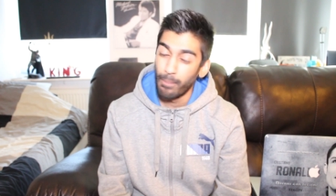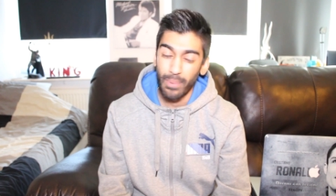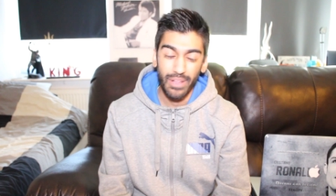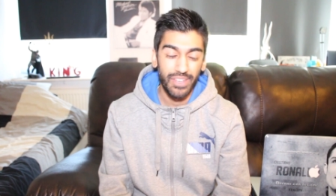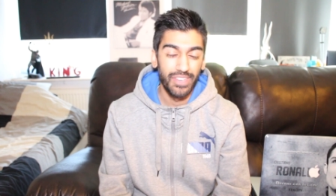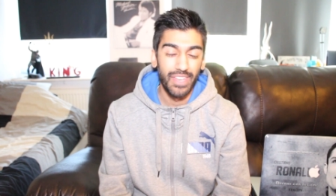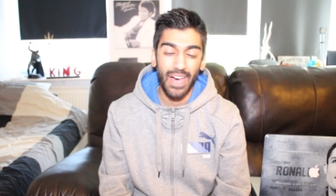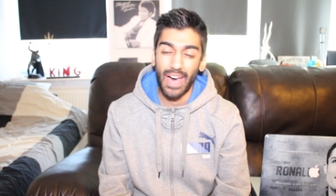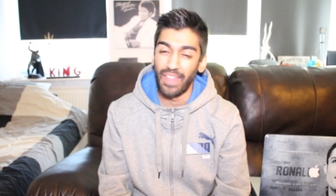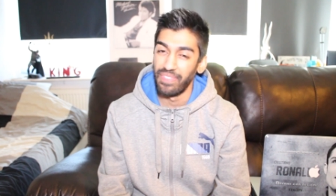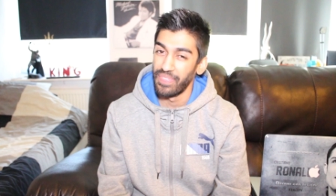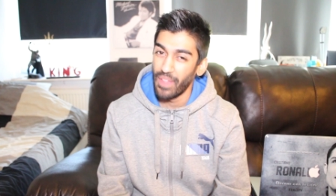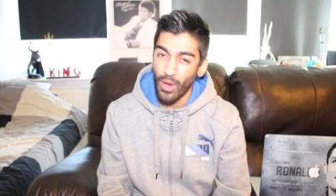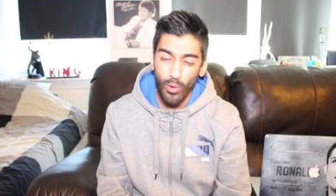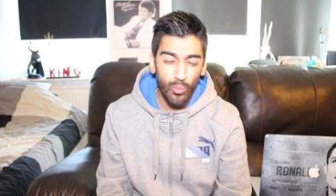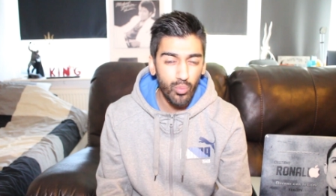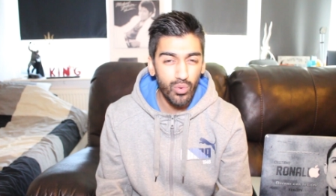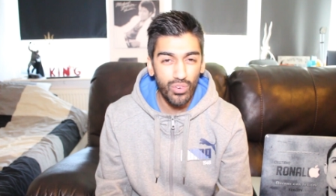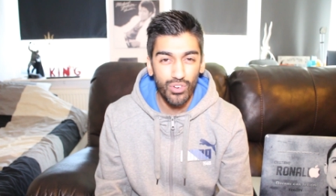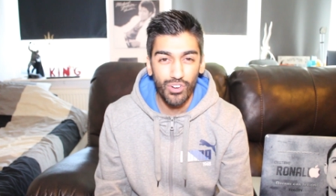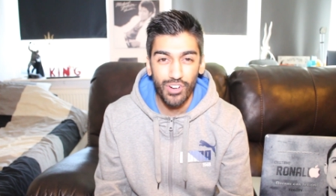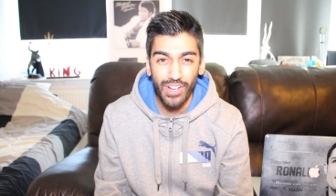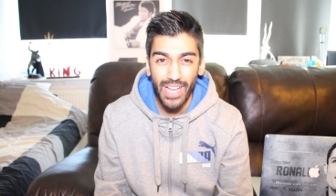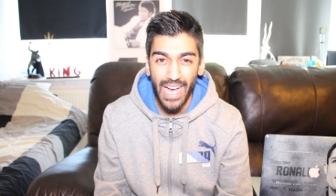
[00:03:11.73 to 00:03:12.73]
But now, not
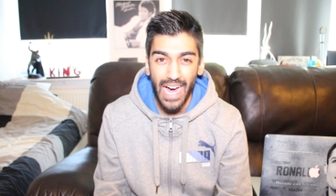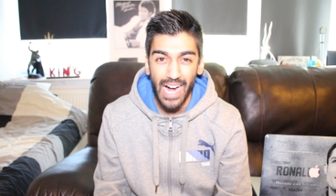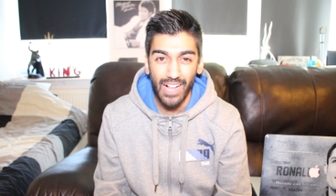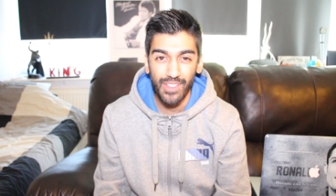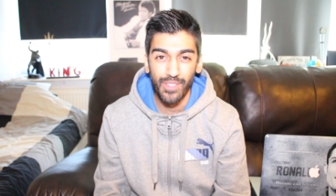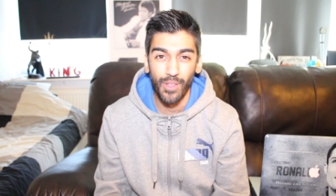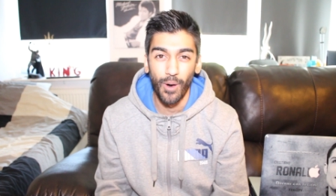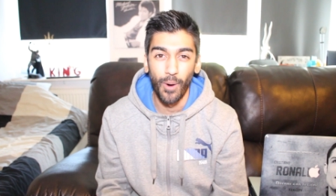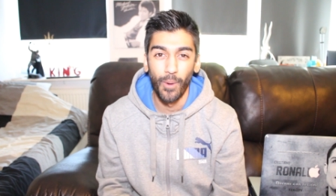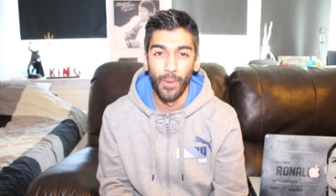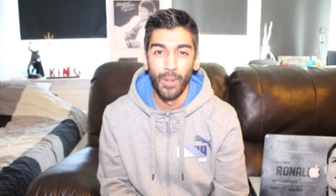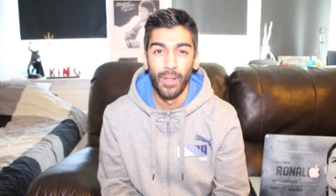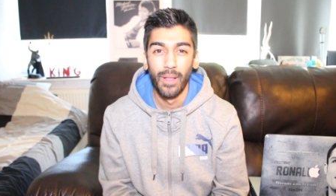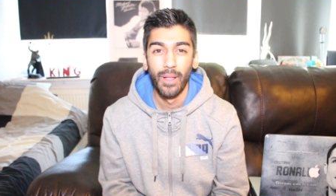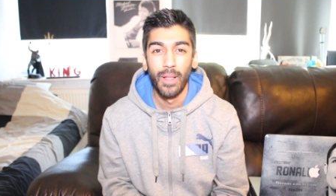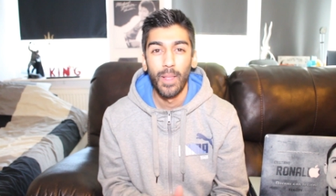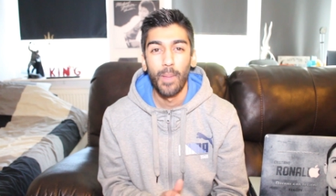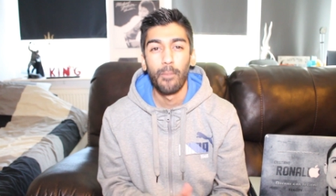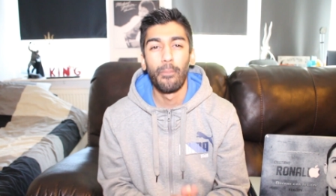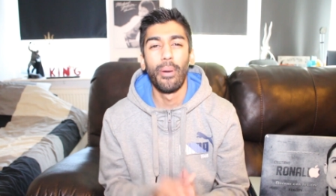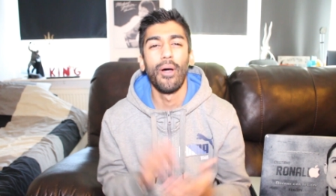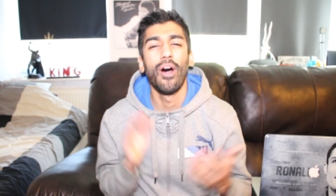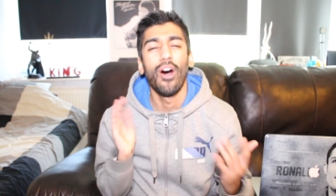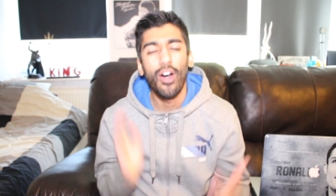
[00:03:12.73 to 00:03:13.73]
Ronaldo.
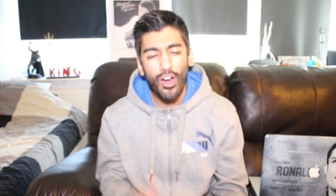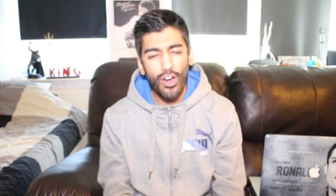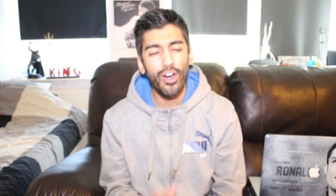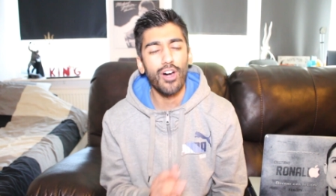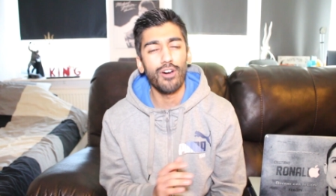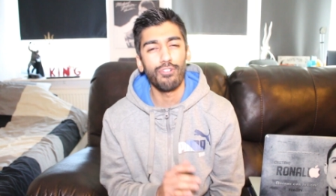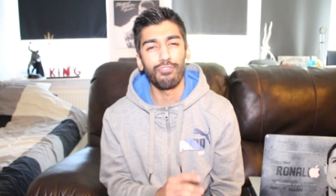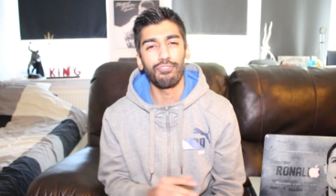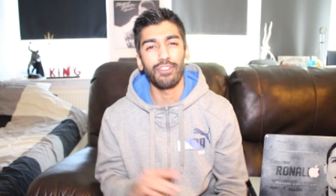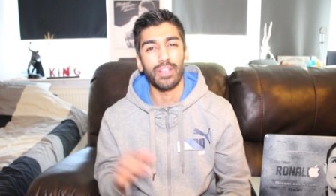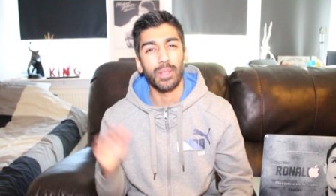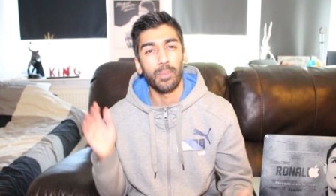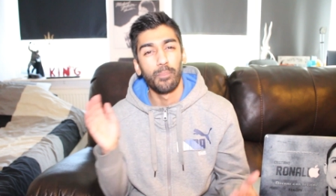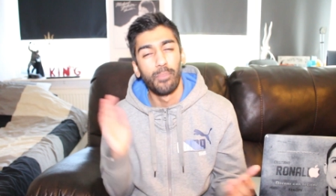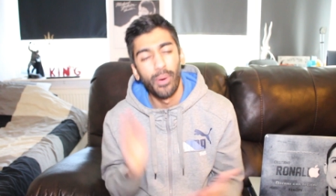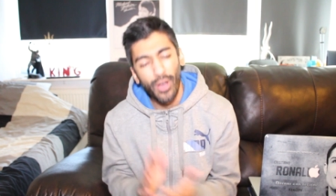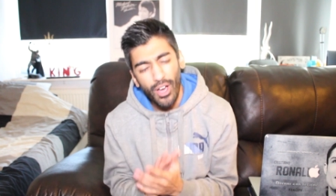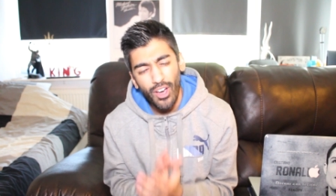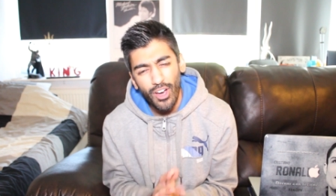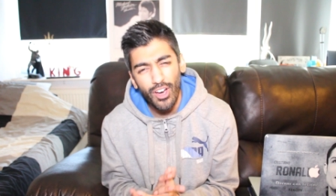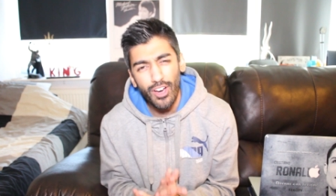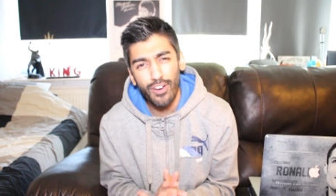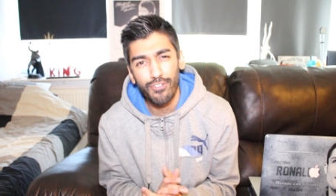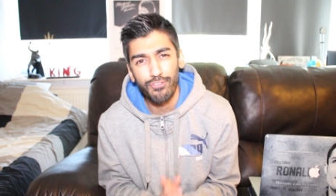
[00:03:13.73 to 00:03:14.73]
Perfect,
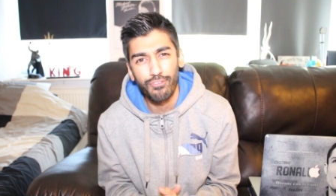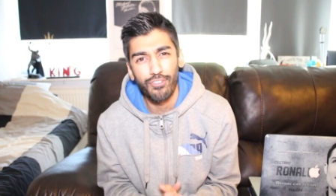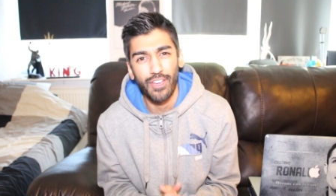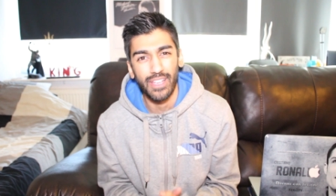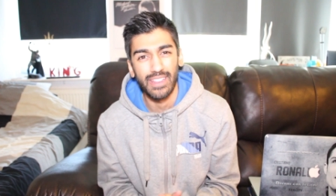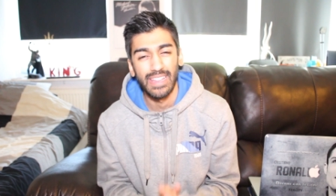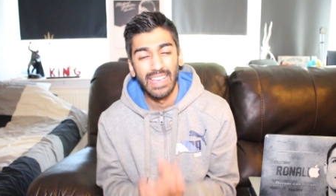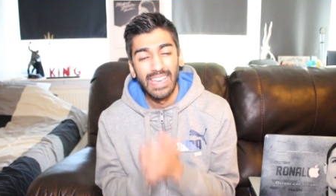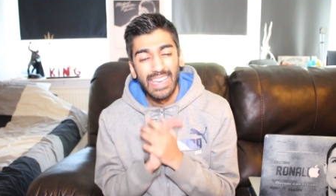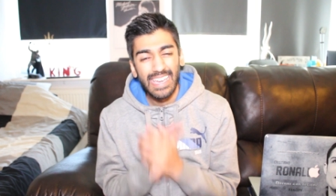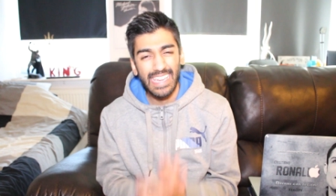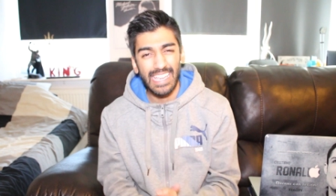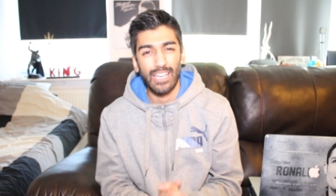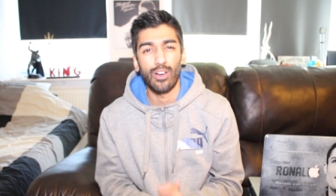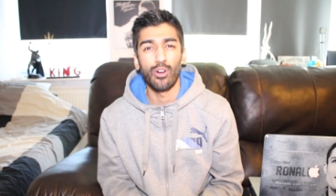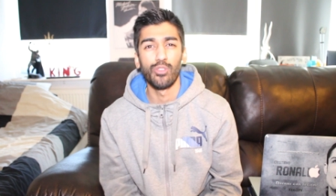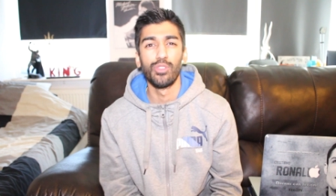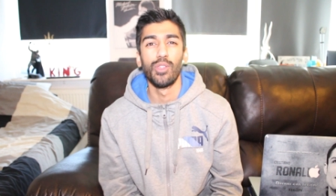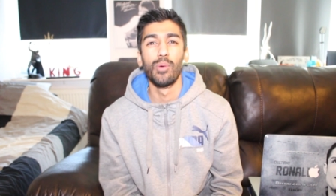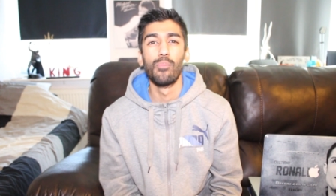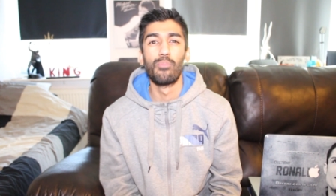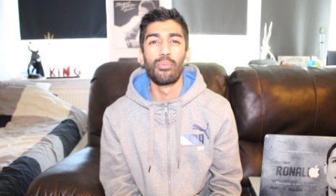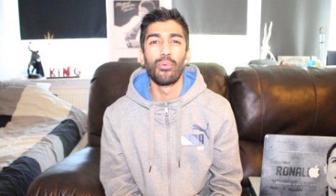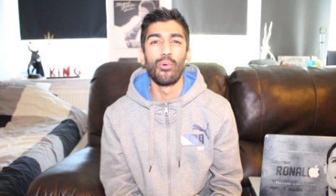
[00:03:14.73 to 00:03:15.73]
perfect hit
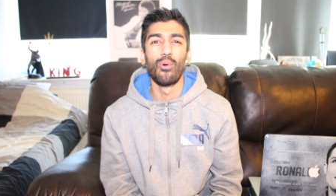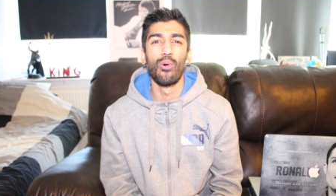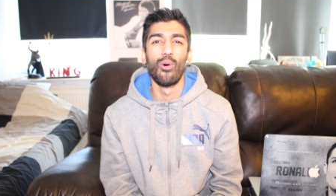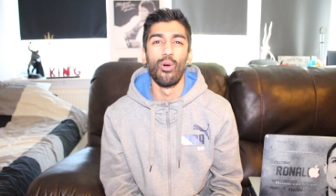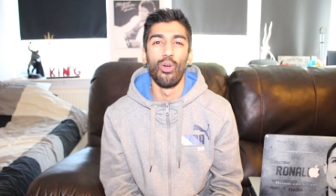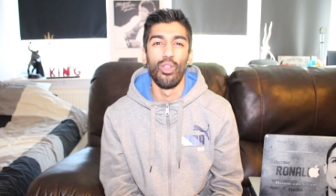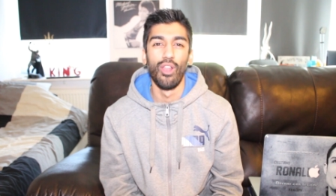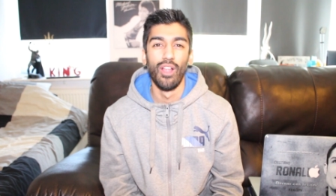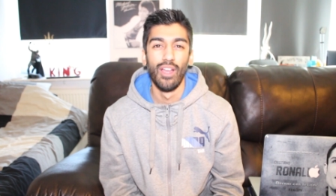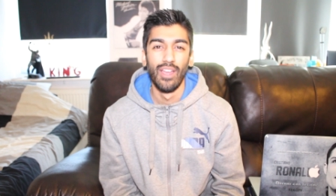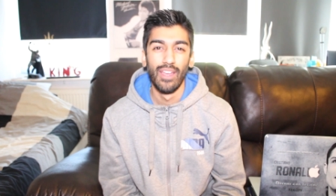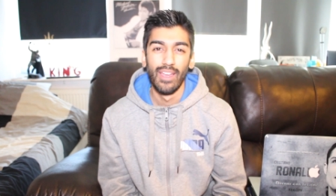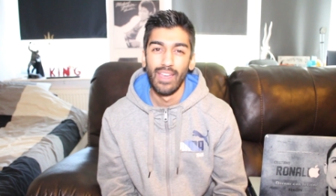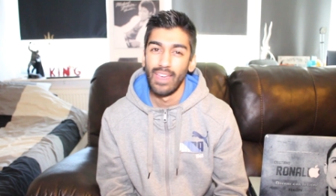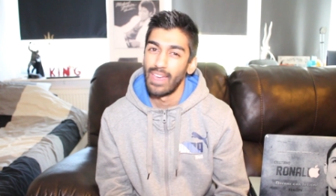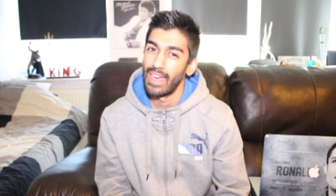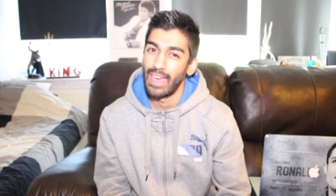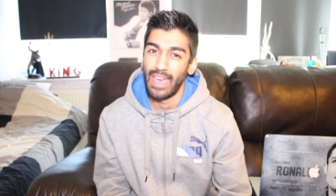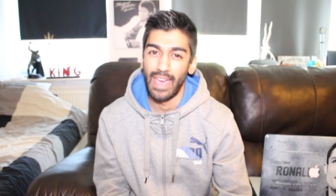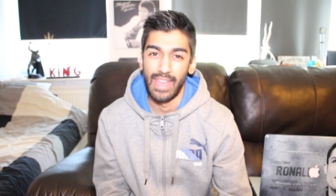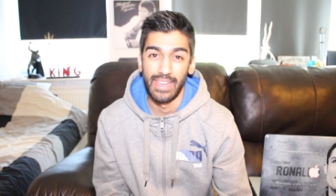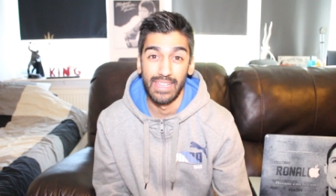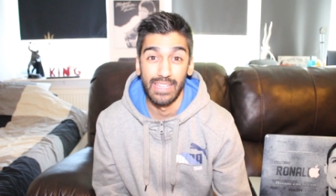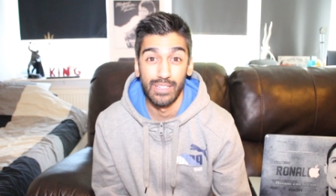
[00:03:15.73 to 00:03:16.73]
on the ball
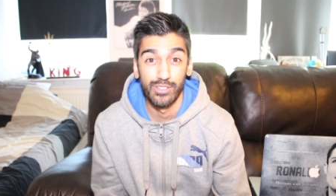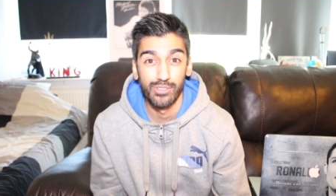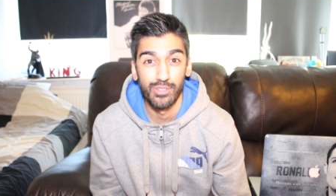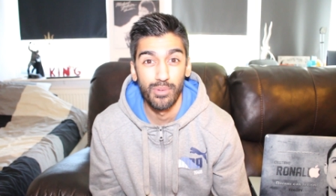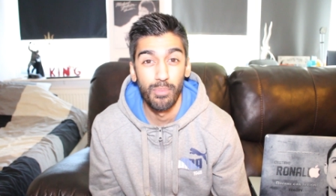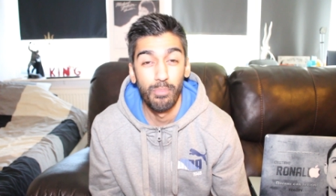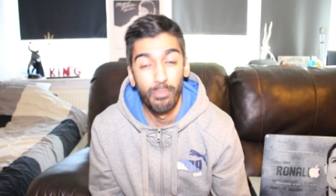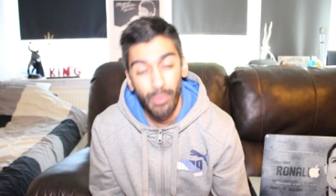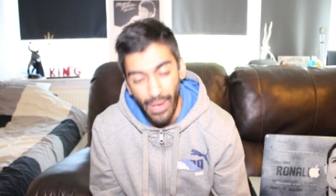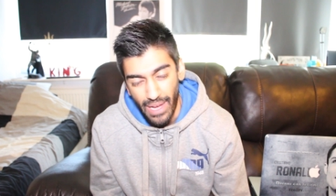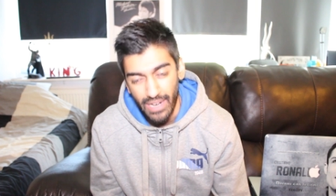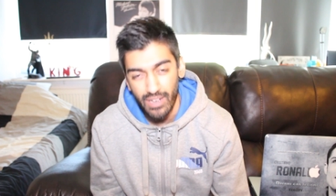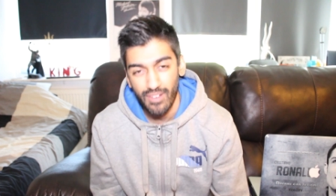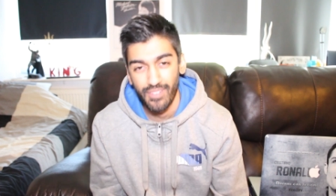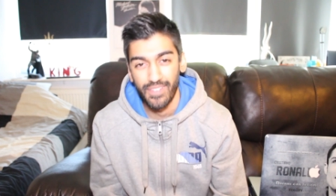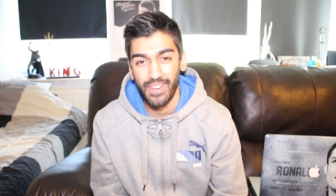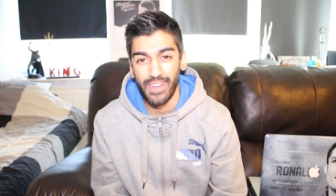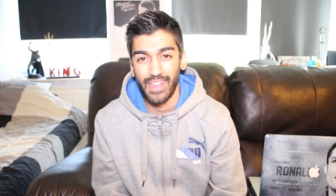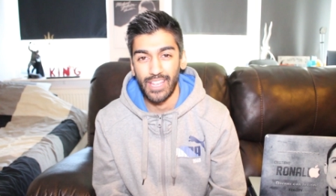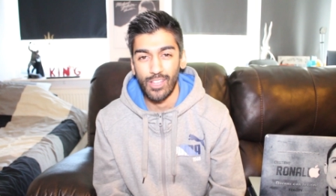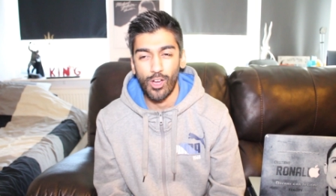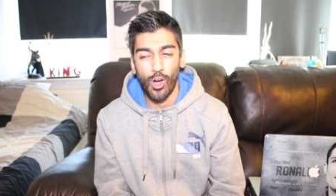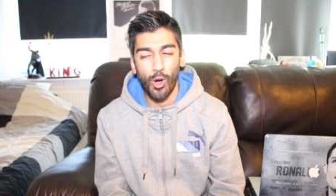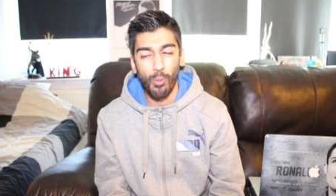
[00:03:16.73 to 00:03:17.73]
and into back of the
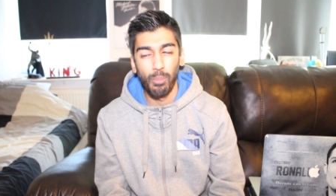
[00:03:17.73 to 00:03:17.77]
net.